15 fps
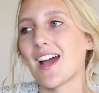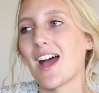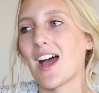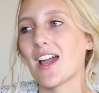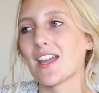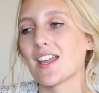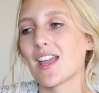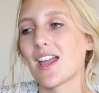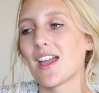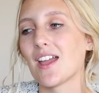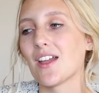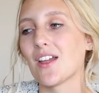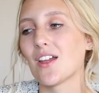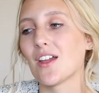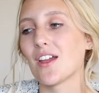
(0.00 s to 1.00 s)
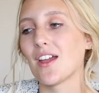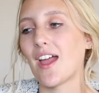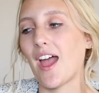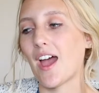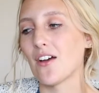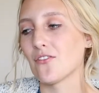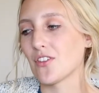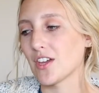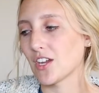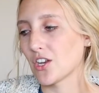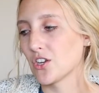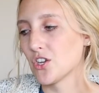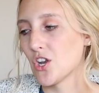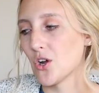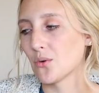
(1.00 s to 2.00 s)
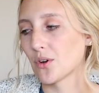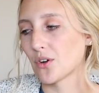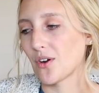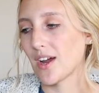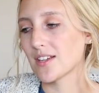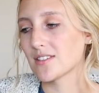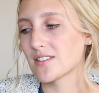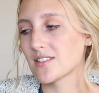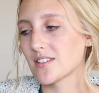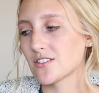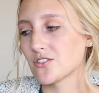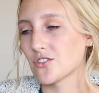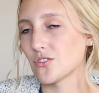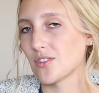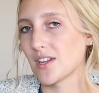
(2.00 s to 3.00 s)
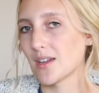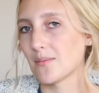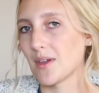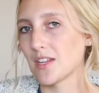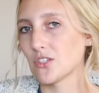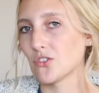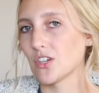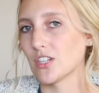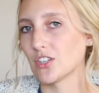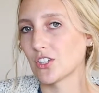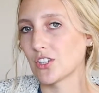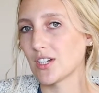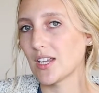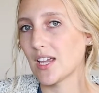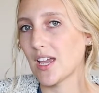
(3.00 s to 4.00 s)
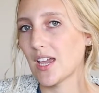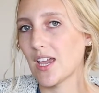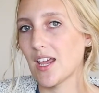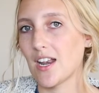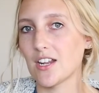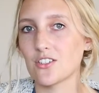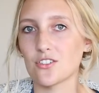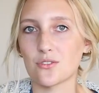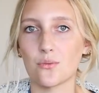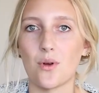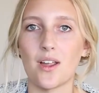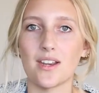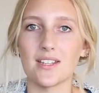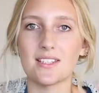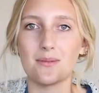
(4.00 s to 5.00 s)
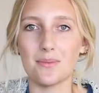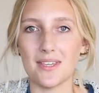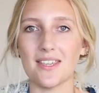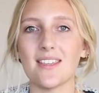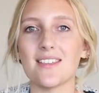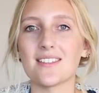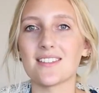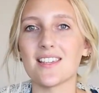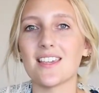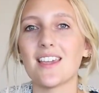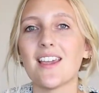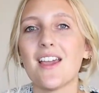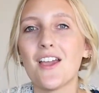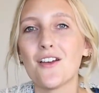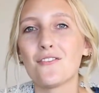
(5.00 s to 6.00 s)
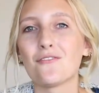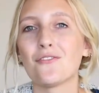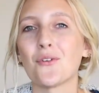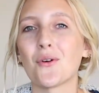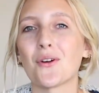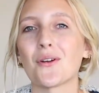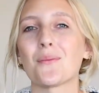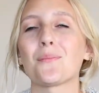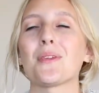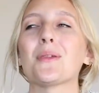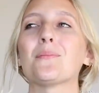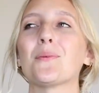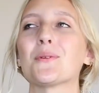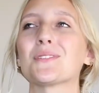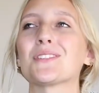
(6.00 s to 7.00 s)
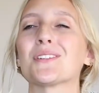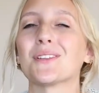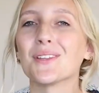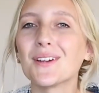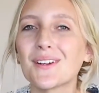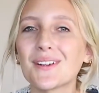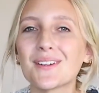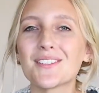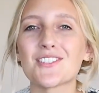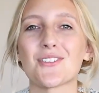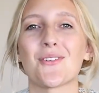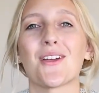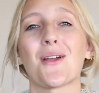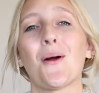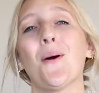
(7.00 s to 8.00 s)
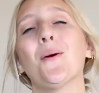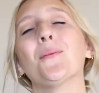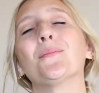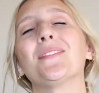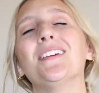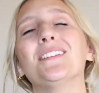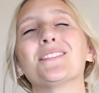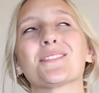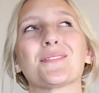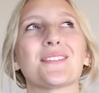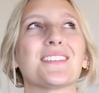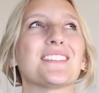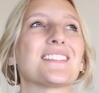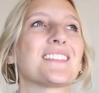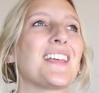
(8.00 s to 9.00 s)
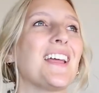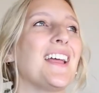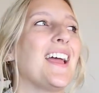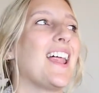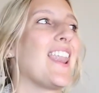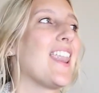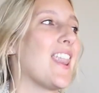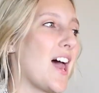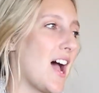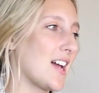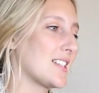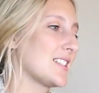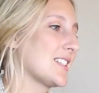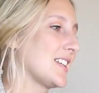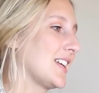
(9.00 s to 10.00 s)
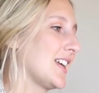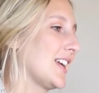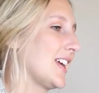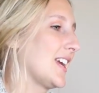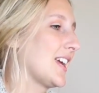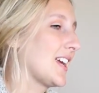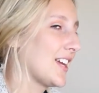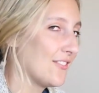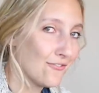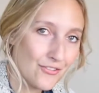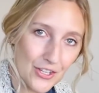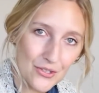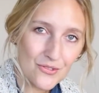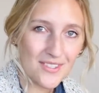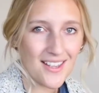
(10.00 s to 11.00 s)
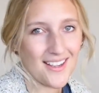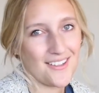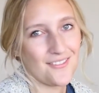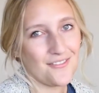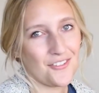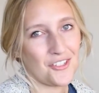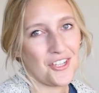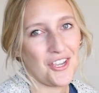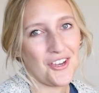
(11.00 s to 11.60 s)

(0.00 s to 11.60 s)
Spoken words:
I have like no regrets shooting in manual and learning it, and I just want it to be easy for people to learn. So I hope this was not confusing for you.